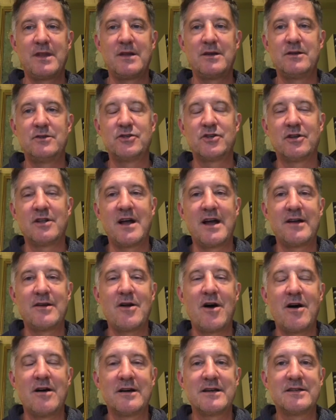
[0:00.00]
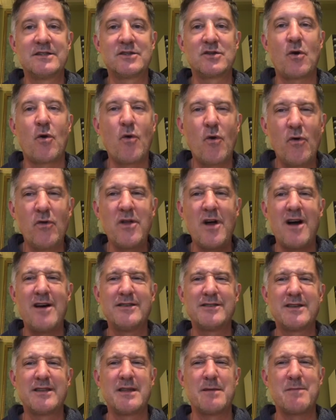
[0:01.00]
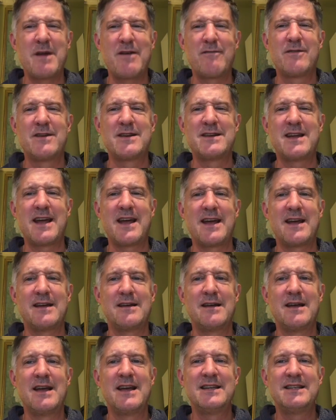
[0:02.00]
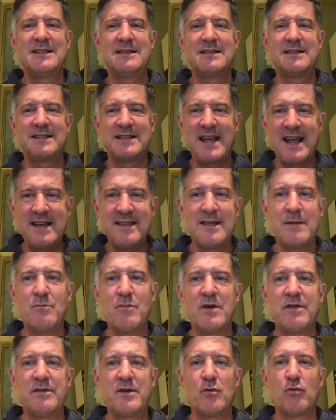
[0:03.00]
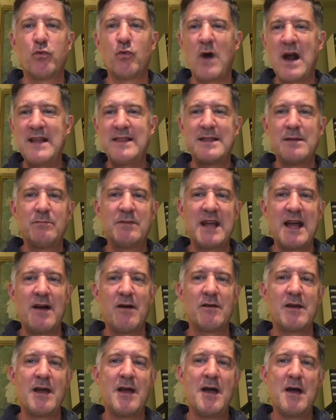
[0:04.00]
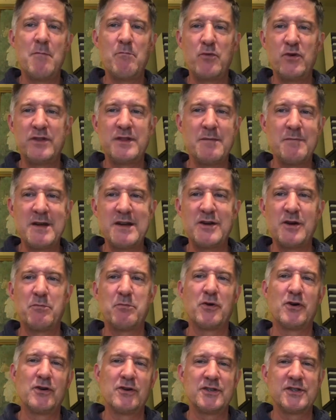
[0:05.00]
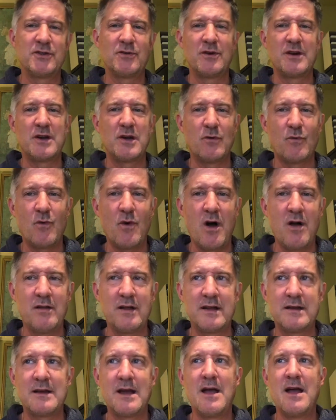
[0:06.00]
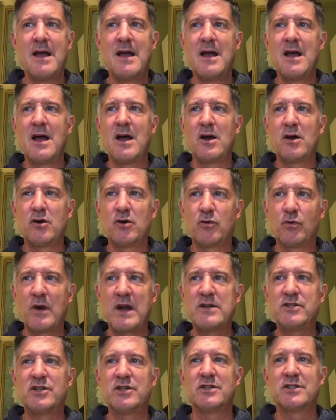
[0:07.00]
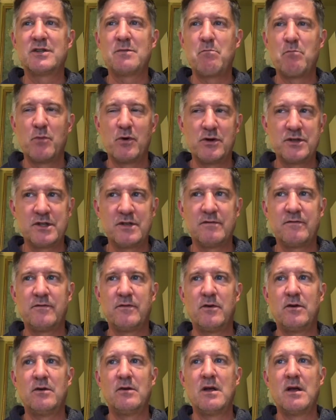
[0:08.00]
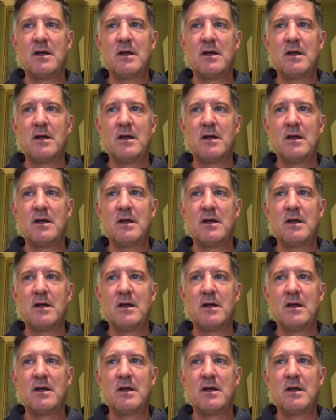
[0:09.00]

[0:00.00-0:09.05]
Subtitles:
July and August. Hold on to them every day. Take them with you. Write them down. Put them in your purse or in your wallet. Gracious, merciful,